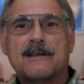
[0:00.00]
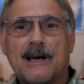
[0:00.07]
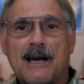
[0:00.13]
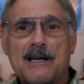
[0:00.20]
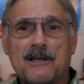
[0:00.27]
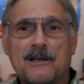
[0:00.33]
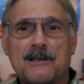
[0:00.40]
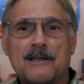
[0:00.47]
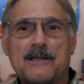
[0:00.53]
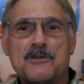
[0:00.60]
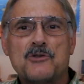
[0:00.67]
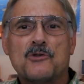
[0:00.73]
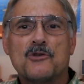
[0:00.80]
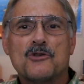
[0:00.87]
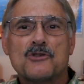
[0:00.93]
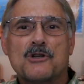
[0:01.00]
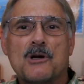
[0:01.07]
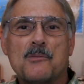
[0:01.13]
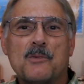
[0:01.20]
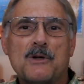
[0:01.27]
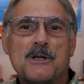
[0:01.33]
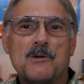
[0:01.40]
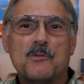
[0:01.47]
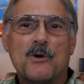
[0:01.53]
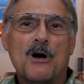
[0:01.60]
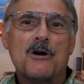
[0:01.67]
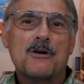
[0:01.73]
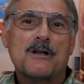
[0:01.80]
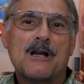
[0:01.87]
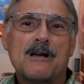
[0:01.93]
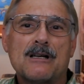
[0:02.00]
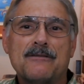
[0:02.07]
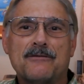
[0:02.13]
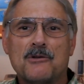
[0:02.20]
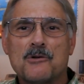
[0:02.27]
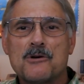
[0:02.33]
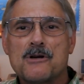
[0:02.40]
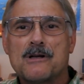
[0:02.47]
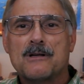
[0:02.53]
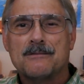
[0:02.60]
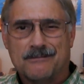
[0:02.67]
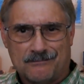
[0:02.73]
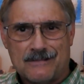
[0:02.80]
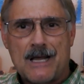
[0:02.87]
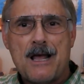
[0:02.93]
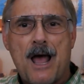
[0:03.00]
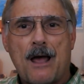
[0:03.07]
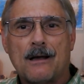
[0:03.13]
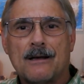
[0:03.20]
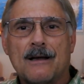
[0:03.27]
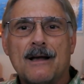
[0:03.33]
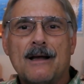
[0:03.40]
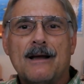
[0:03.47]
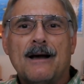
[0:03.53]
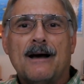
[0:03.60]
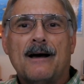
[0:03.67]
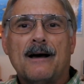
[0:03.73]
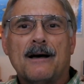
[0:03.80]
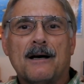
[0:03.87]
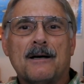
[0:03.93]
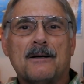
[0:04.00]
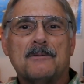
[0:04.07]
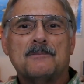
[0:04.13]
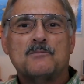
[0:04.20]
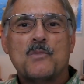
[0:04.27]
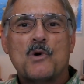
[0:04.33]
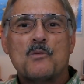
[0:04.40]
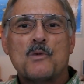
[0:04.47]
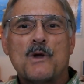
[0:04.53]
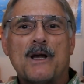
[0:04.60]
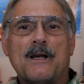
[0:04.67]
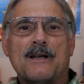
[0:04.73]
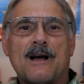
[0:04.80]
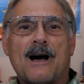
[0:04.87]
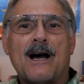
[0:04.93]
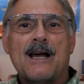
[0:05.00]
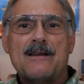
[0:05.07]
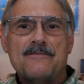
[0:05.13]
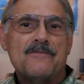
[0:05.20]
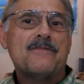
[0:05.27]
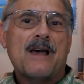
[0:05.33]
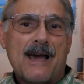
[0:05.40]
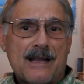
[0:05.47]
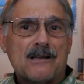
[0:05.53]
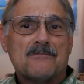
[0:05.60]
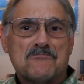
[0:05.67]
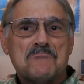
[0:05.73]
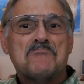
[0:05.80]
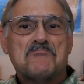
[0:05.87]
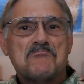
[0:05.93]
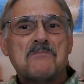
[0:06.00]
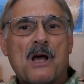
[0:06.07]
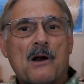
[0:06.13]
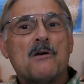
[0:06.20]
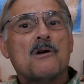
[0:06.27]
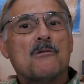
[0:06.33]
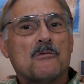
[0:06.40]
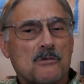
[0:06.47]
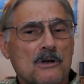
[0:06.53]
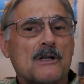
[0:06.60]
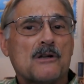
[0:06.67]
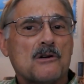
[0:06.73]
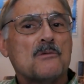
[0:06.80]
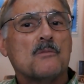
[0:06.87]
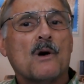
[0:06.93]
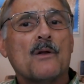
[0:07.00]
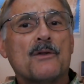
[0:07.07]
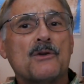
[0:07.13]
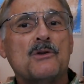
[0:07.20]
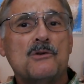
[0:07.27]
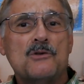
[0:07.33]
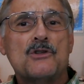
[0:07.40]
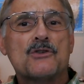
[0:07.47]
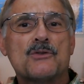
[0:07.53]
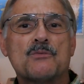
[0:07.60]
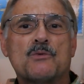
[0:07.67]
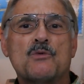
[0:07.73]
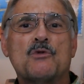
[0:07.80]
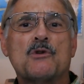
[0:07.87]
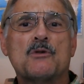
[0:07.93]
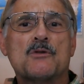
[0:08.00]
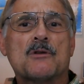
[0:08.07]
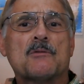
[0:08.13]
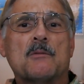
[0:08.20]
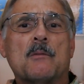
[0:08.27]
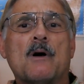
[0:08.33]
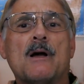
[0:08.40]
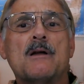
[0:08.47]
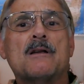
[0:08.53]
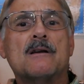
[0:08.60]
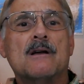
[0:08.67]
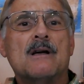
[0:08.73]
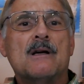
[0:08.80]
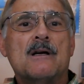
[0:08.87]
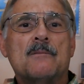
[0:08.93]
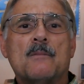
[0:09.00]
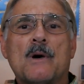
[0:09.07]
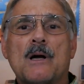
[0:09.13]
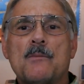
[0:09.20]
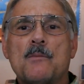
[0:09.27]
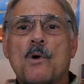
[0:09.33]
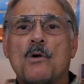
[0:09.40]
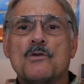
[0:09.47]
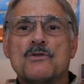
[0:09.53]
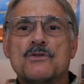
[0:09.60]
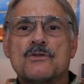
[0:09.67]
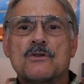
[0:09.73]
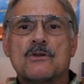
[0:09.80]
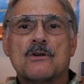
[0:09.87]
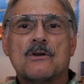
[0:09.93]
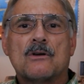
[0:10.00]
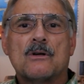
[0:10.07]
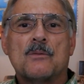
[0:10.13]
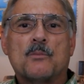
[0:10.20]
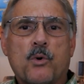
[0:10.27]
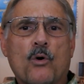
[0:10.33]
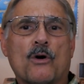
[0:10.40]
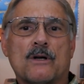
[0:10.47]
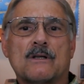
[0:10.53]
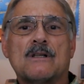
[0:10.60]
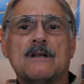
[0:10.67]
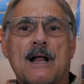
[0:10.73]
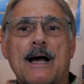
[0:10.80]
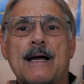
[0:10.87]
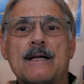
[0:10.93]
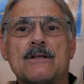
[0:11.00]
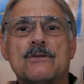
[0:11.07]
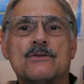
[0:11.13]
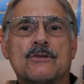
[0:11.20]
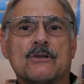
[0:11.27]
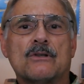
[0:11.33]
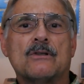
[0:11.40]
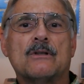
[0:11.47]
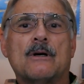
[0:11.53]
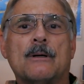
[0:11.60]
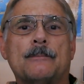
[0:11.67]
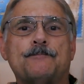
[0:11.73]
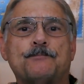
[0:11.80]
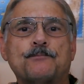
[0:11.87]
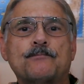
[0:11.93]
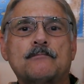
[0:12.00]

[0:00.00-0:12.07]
title insurance company in Broward County, Florida. Yeah. And I've had a really good month too, just doing some of my most important clients and